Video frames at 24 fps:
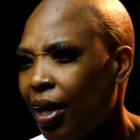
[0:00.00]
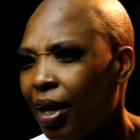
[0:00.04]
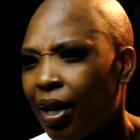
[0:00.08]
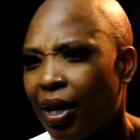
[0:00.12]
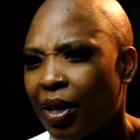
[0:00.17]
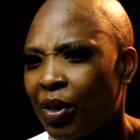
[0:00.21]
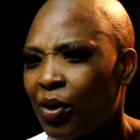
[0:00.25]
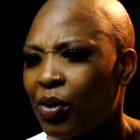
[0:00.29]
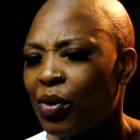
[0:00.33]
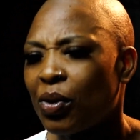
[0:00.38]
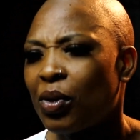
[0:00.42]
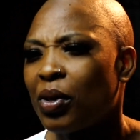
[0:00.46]

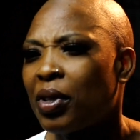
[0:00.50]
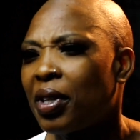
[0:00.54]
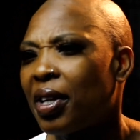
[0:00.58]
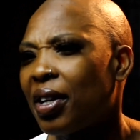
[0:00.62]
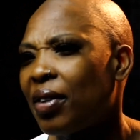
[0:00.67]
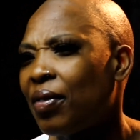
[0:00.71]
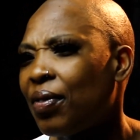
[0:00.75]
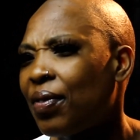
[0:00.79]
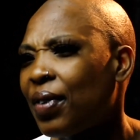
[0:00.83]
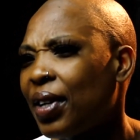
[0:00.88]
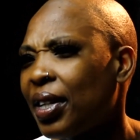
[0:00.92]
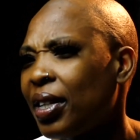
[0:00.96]
I do not
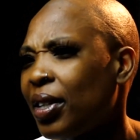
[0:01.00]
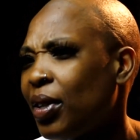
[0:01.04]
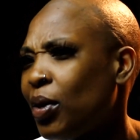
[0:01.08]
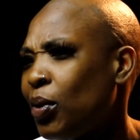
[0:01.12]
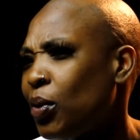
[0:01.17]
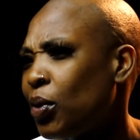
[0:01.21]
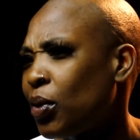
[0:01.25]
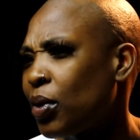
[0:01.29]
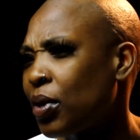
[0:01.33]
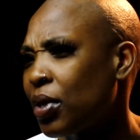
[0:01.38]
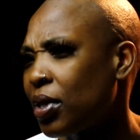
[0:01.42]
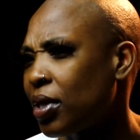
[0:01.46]
get funny
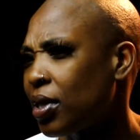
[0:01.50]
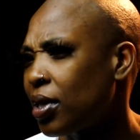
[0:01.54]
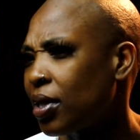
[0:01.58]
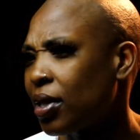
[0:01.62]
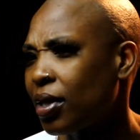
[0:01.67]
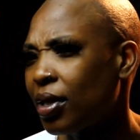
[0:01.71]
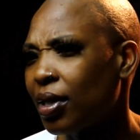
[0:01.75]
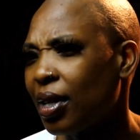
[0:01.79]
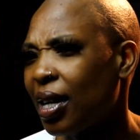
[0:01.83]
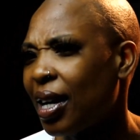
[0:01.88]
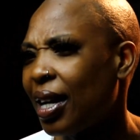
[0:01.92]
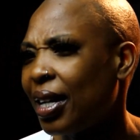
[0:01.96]
looks.
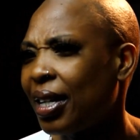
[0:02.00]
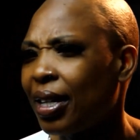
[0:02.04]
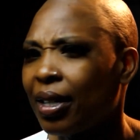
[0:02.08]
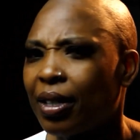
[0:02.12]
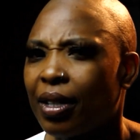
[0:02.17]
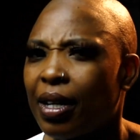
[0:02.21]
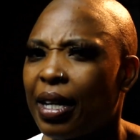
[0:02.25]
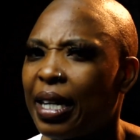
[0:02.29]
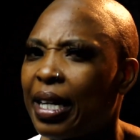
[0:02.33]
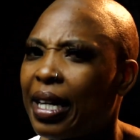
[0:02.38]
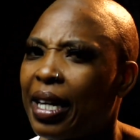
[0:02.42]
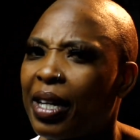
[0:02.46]

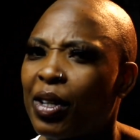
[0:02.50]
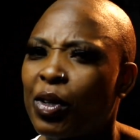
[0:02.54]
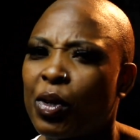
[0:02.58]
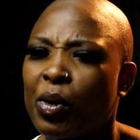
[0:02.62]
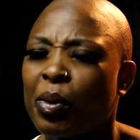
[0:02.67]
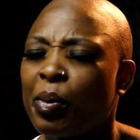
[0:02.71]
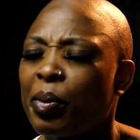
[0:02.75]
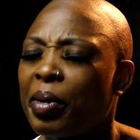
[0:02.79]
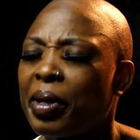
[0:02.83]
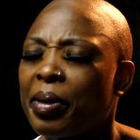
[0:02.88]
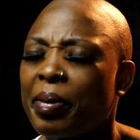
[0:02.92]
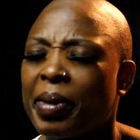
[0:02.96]
I get
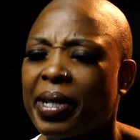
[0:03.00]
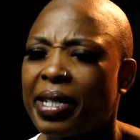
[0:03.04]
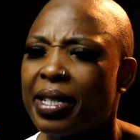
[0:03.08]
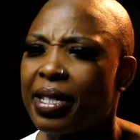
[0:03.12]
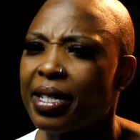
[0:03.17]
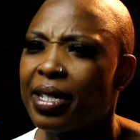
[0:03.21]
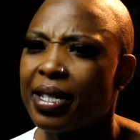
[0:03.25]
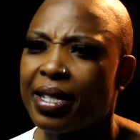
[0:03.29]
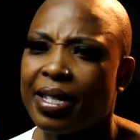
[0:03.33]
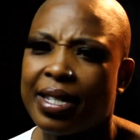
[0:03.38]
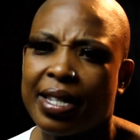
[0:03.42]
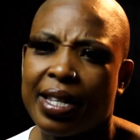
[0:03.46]

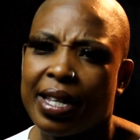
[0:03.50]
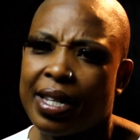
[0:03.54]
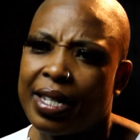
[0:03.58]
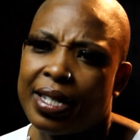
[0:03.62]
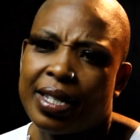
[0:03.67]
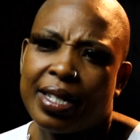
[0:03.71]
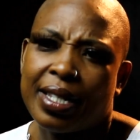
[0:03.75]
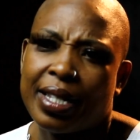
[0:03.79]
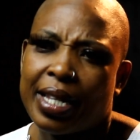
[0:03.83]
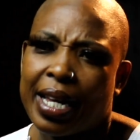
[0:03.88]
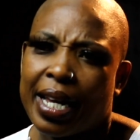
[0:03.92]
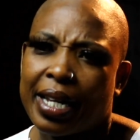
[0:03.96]
compliments
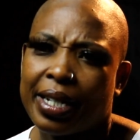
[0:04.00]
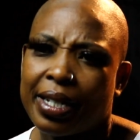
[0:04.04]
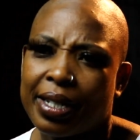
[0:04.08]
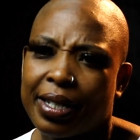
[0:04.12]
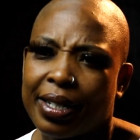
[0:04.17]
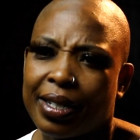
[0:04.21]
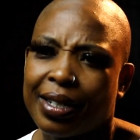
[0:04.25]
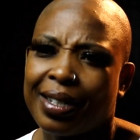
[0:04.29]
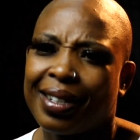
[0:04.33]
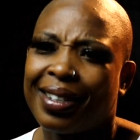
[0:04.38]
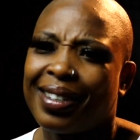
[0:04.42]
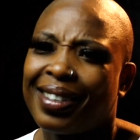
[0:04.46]
instead.
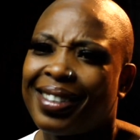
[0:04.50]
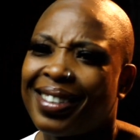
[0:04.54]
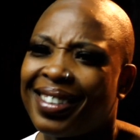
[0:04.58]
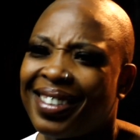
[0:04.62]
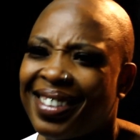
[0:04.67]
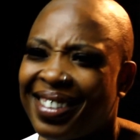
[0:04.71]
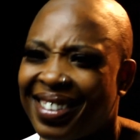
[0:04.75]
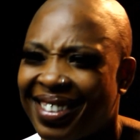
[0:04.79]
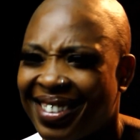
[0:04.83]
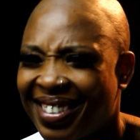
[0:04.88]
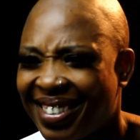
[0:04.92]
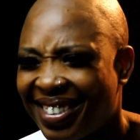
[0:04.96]

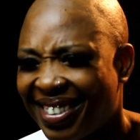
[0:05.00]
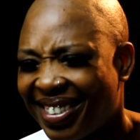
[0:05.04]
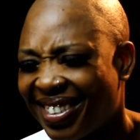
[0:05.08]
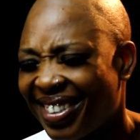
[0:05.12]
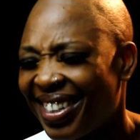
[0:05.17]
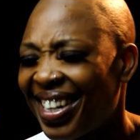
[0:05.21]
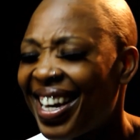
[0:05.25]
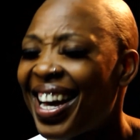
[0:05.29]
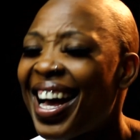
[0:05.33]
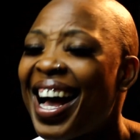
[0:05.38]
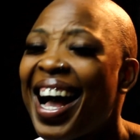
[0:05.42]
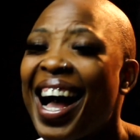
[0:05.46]

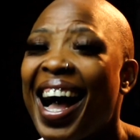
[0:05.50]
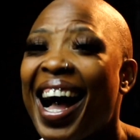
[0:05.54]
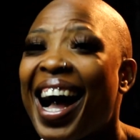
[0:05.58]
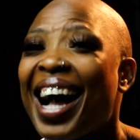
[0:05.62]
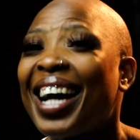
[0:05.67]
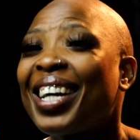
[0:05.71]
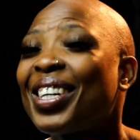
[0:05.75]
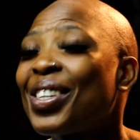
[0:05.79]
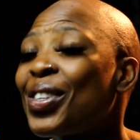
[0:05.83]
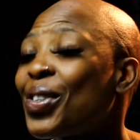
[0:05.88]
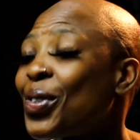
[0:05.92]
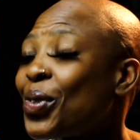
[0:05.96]

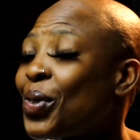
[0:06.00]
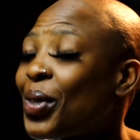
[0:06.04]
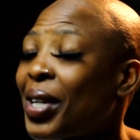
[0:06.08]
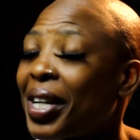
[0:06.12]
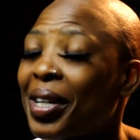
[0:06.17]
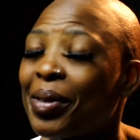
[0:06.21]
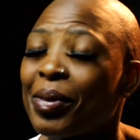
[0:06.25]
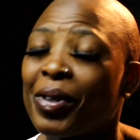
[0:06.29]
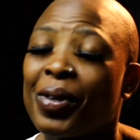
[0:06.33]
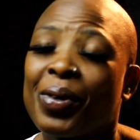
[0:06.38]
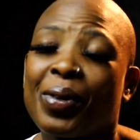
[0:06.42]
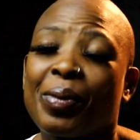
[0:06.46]
I do
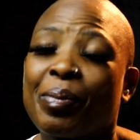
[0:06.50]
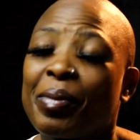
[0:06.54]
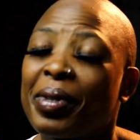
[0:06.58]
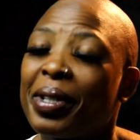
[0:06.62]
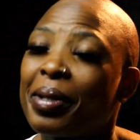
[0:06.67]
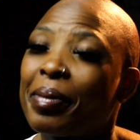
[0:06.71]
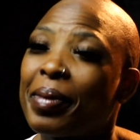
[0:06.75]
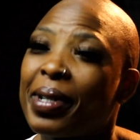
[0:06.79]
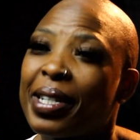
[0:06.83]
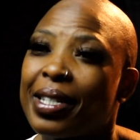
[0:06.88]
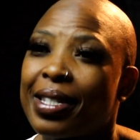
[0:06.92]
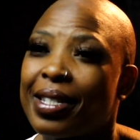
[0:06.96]
get
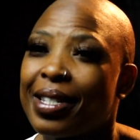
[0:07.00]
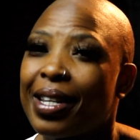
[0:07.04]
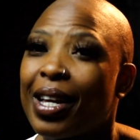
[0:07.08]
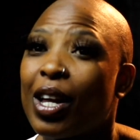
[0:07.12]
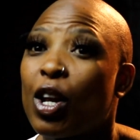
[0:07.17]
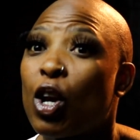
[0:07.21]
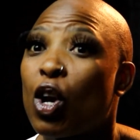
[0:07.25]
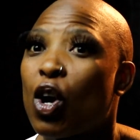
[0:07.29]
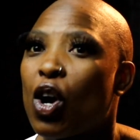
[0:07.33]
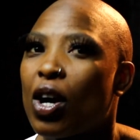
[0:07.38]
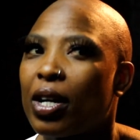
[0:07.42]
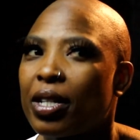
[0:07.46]
compliments
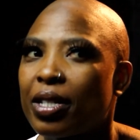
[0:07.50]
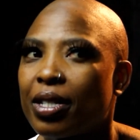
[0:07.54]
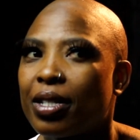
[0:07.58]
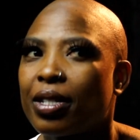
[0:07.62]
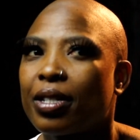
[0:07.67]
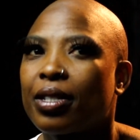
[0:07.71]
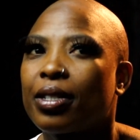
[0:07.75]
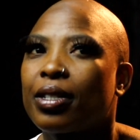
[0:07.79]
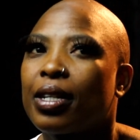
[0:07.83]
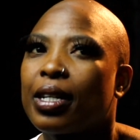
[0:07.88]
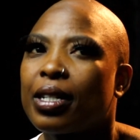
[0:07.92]
a lot.